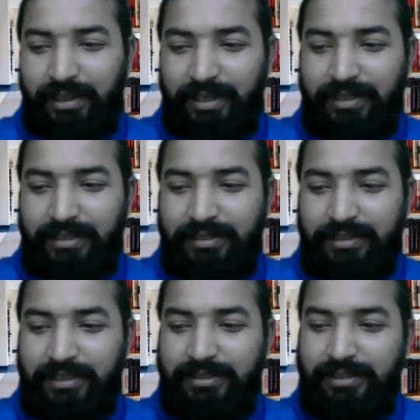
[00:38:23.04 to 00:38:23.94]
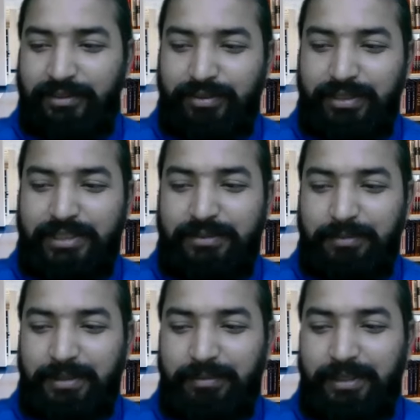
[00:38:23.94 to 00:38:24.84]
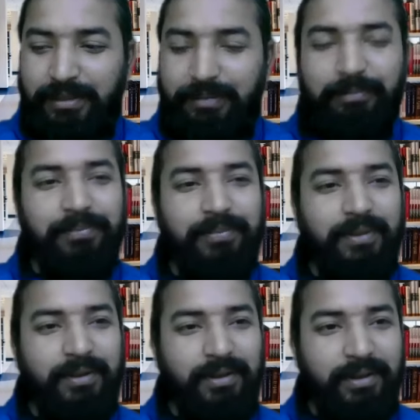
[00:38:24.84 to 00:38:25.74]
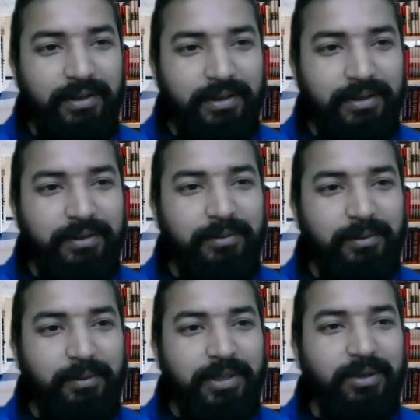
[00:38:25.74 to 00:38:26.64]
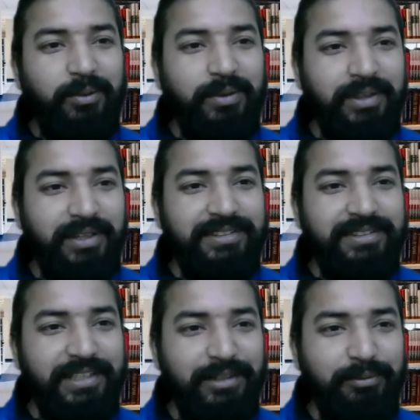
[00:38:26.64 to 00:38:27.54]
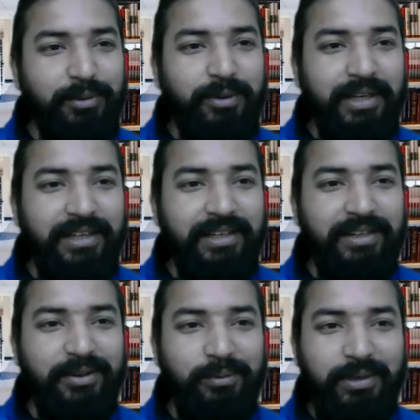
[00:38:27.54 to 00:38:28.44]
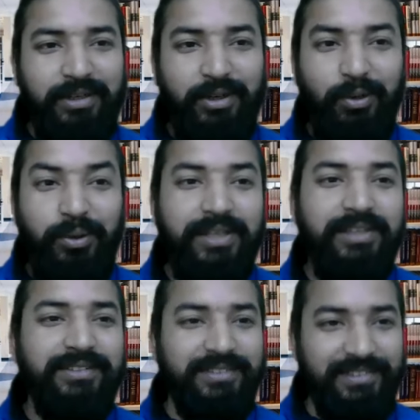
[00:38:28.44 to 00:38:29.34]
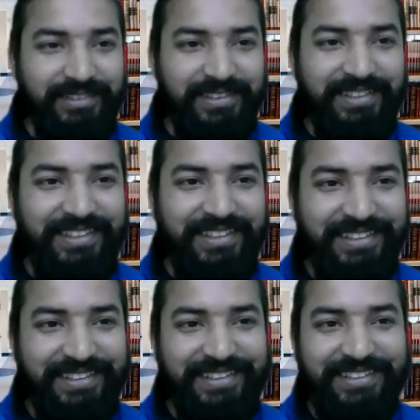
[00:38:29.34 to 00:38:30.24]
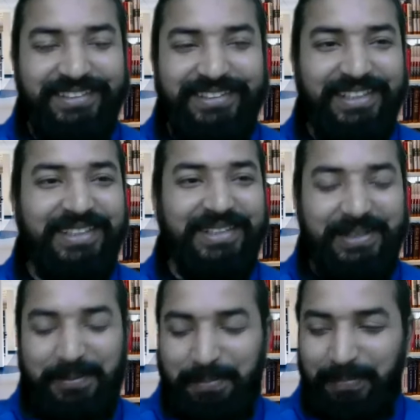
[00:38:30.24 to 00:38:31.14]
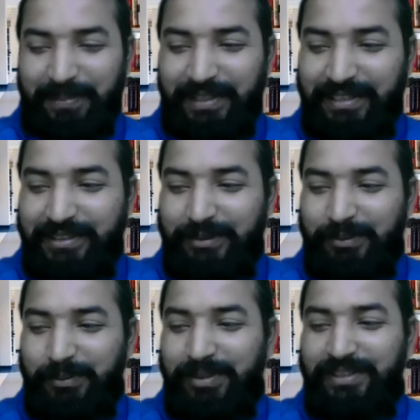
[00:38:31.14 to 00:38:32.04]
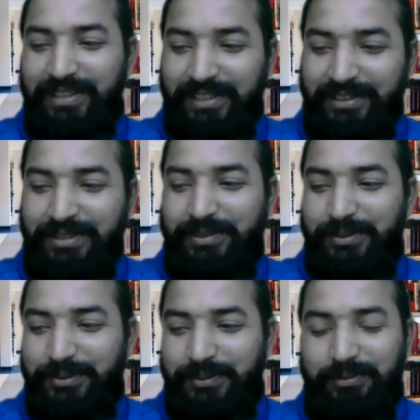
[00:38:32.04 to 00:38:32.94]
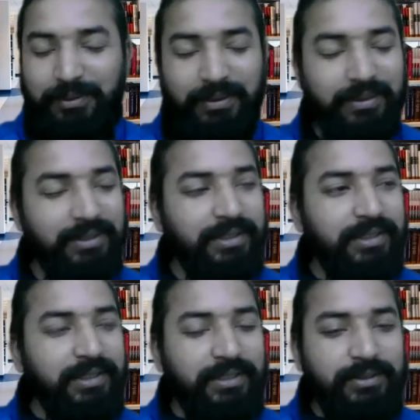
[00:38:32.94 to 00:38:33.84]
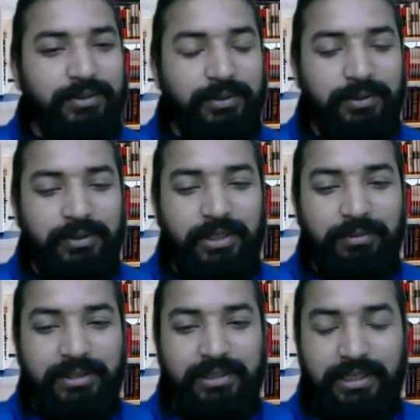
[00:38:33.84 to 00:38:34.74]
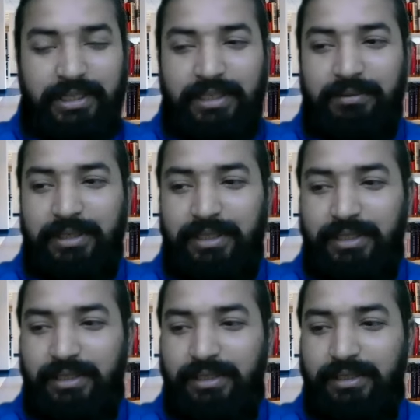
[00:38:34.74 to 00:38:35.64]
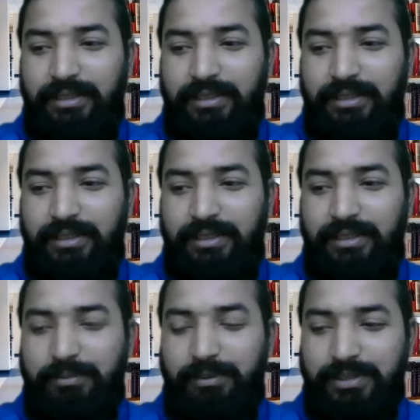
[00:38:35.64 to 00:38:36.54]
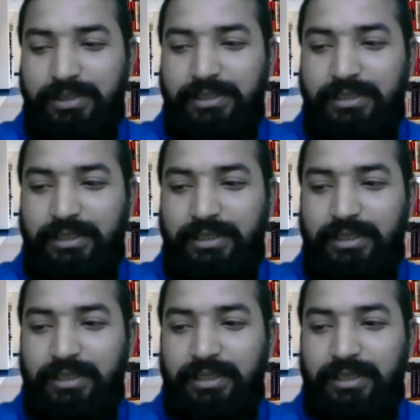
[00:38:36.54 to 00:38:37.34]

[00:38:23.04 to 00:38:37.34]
And there is a difference between what Lohia stands for and what Lohians think that what they understood for. So it was really a very insightful session.